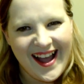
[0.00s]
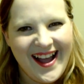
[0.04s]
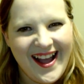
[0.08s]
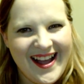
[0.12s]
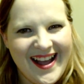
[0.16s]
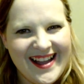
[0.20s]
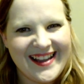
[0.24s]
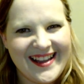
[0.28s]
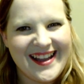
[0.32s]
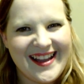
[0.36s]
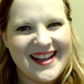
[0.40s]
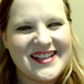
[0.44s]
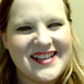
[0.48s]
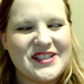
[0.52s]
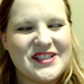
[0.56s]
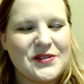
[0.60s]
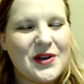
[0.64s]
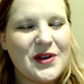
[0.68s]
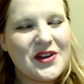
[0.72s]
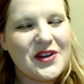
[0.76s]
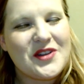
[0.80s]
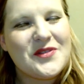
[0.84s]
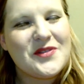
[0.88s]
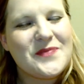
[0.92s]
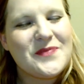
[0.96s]
Hi guys,
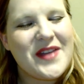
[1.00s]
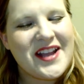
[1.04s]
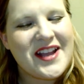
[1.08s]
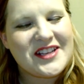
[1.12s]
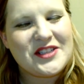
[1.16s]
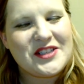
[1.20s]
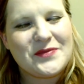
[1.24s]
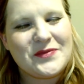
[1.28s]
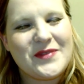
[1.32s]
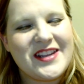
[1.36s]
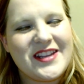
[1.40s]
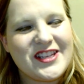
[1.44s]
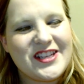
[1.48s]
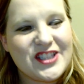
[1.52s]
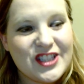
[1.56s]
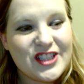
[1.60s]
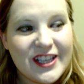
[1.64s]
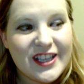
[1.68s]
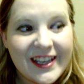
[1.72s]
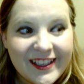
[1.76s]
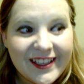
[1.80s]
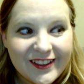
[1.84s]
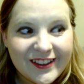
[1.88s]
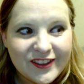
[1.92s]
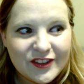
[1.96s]
welcome back to my
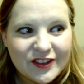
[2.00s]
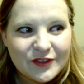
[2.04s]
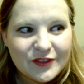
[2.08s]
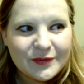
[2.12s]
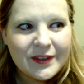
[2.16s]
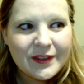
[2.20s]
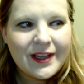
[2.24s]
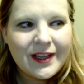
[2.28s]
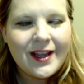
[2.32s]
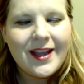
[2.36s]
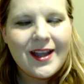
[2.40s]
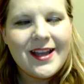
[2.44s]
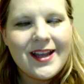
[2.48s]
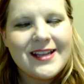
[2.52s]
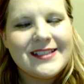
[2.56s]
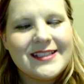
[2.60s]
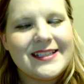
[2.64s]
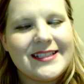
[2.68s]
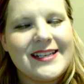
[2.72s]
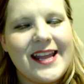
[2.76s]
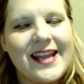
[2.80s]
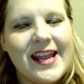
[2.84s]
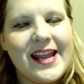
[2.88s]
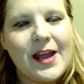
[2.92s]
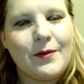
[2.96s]
channel.
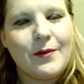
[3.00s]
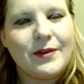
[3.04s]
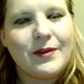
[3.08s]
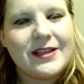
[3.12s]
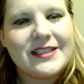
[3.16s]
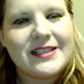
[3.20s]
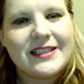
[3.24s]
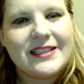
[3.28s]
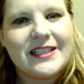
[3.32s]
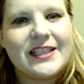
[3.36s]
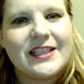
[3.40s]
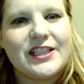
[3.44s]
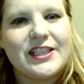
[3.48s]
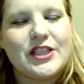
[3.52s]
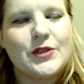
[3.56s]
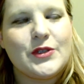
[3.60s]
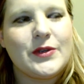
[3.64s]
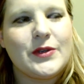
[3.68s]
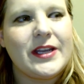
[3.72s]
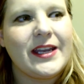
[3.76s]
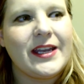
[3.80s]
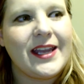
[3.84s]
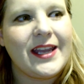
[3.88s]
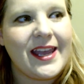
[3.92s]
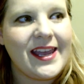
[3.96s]
Today I'm
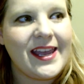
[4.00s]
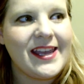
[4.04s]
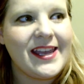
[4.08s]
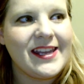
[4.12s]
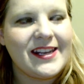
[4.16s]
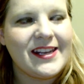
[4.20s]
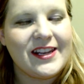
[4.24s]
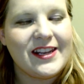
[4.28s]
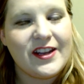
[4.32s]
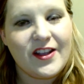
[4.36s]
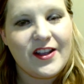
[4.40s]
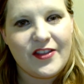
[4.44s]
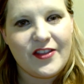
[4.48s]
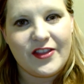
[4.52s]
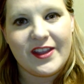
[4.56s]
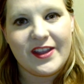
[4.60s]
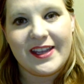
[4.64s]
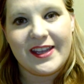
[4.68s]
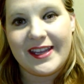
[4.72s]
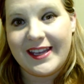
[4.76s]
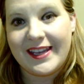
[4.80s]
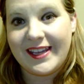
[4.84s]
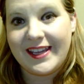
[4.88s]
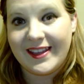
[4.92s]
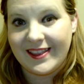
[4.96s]
continuing in the
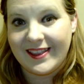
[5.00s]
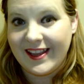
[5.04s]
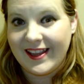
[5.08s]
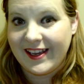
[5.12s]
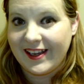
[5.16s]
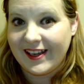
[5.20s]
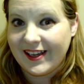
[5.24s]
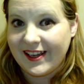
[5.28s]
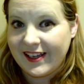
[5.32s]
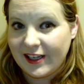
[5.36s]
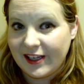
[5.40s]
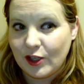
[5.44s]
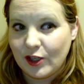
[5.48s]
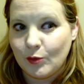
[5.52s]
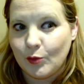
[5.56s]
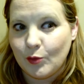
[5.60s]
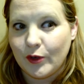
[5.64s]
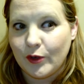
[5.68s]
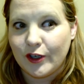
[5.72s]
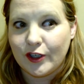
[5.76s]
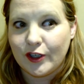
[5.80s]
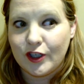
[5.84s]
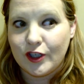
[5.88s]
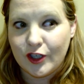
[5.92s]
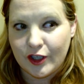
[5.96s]
Eat Like a Gilmore
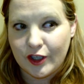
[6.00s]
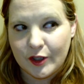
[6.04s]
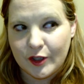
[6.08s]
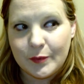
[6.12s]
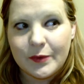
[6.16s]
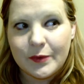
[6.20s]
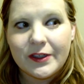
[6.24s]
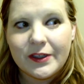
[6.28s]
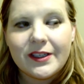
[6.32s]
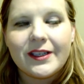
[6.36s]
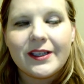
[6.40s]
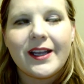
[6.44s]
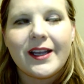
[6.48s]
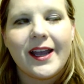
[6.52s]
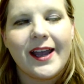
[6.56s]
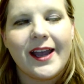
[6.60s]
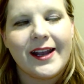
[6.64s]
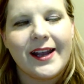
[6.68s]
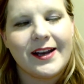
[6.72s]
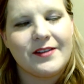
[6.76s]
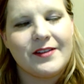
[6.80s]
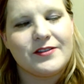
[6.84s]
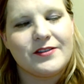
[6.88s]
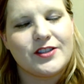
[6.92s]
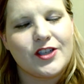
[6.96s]
cookbook, and
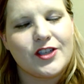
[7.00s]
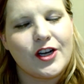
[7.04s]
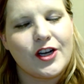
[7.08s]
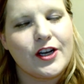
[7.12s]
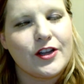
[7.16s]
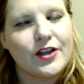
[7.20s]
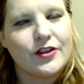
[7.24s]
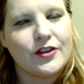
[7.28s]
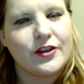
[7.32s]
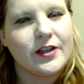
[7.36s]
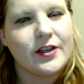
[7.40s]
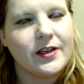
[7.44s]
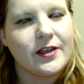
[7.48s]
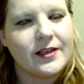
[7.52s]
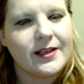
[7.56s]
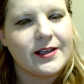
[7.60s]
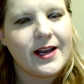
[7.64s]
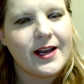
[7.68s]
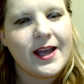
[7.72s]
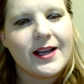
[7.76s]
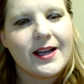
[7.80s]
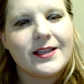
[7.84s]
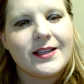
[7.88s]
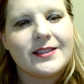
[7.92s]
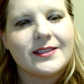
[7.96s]
I've started the
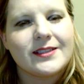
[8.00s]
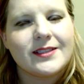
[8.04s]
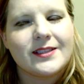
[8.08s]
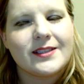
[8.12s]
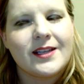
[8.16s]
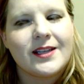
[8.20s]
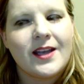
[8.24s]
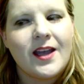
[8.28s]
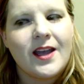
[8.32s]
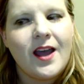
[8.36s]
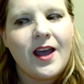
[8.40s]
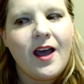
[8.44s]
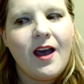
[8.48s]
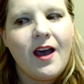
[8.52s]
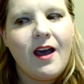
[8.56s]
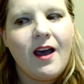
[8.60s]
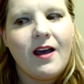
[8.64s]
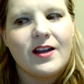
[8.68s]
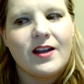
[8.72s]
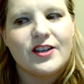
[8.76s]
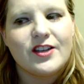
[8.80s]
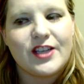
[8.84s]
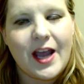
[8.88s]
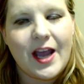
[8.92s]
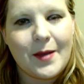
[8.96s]
next
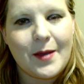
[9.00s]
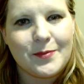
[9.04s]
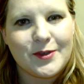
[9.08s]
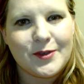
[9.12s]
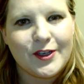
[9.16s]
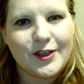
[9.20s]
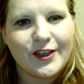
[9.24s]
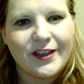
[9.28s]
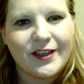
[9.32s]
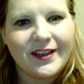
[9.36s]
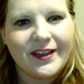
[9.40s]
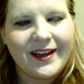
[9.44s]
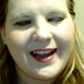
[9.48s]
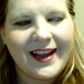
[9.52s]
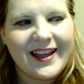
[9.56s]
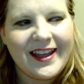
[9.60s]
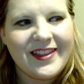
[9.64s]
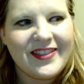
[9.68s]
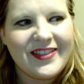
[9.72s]
chapter in